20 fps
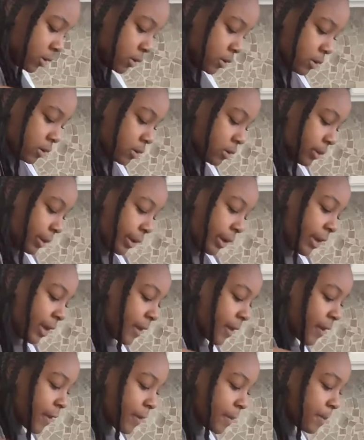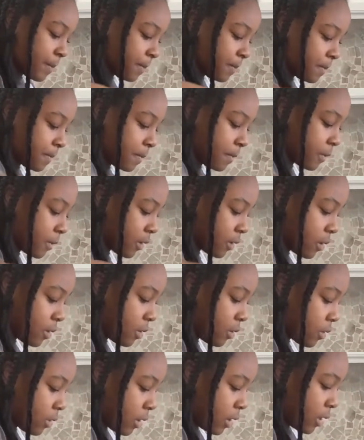Okay.
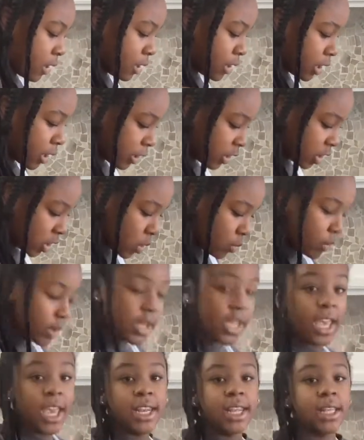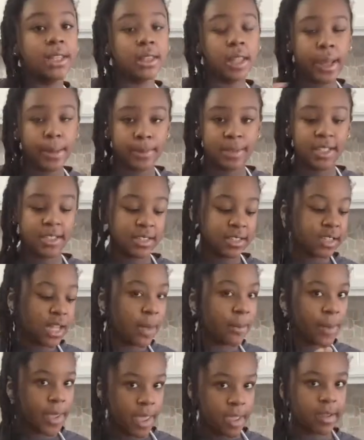No, you don't want any lumps. This is not
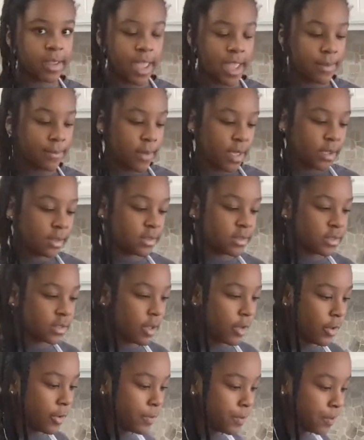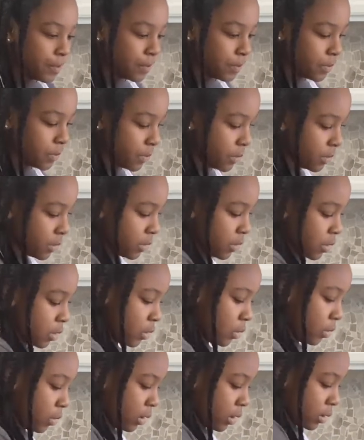pancake mix. So I'm
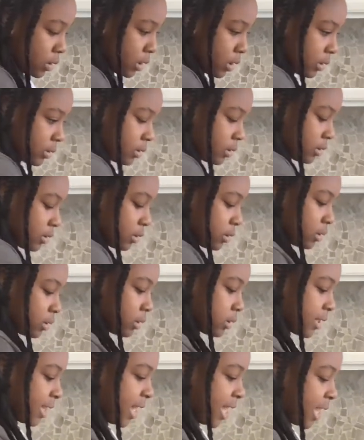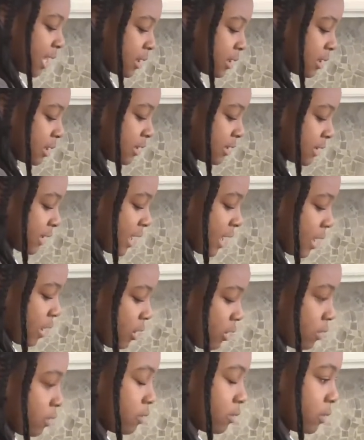gonna take this out.
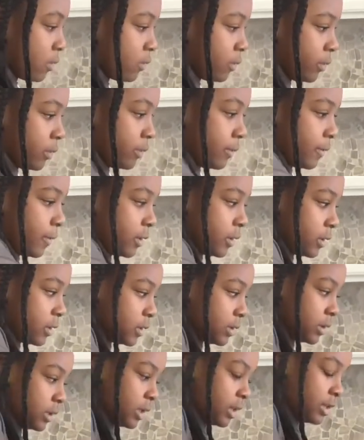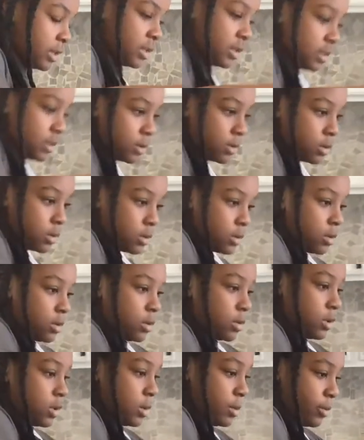Well, first, let's. Oh,
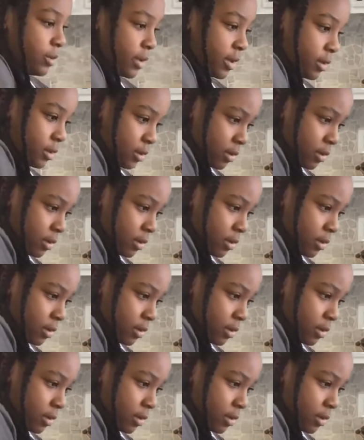wait.